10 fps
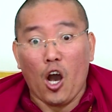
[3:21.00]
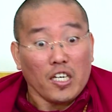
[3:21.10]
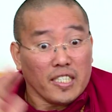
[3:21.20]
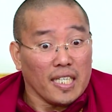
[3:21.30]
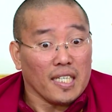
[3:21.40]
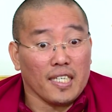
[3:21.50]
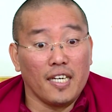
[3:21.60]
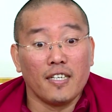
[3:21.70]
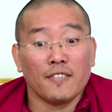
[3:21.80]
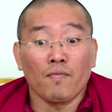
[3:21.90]

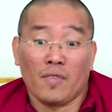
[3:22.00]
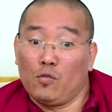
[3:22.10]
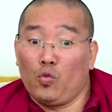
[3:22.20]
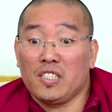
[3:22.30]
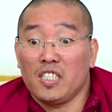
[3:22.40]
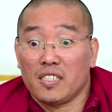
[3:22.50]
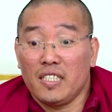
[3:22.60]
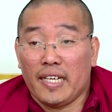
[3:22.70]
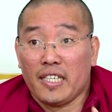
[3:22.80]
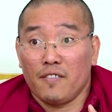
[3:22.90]
ideally, when you
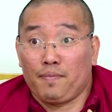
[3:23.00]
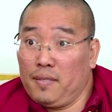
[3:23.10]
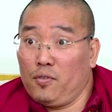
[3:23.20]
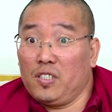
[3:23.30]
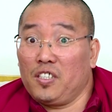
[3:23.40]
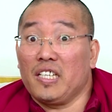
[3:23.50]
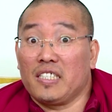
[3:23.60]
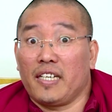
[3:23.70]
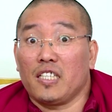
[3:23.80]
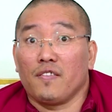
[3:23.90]
see negative people, you
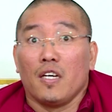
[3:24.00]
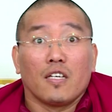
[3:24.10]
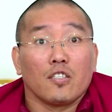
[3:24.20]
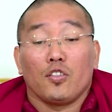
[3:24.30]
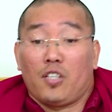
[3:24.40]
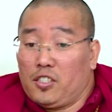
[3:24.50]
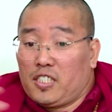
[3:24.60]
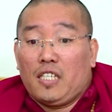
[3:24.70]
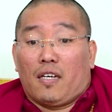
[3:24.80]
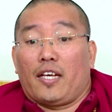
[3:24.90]
think negative, you don't
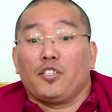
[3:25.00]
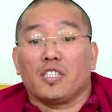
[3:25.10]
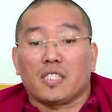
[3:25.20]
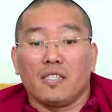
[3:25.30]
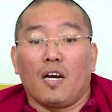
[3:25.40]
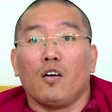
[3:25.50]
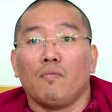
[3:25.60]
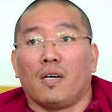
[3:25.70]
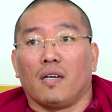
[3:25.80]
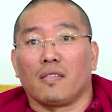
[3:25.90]
see like that. You just see, oh
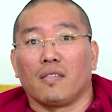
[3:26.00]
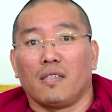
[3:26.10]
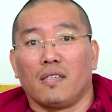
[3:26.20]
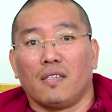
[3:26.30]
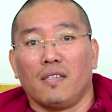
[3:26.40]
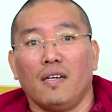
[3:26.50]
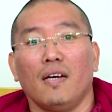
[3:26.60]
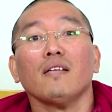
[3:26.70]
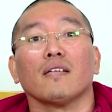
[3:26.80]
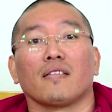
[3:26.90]
my God,
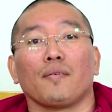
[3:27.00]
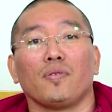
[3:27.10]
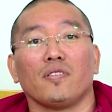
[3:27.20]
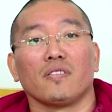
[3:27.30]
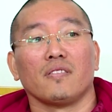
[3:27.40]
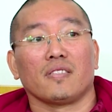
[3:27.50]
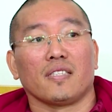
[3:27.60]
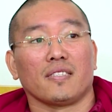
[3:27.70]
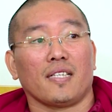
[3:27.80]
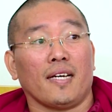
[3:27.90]
that person's
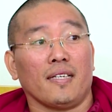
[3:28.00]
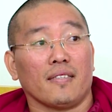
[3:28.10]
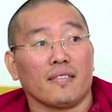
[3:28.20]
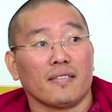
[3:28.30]
a saint.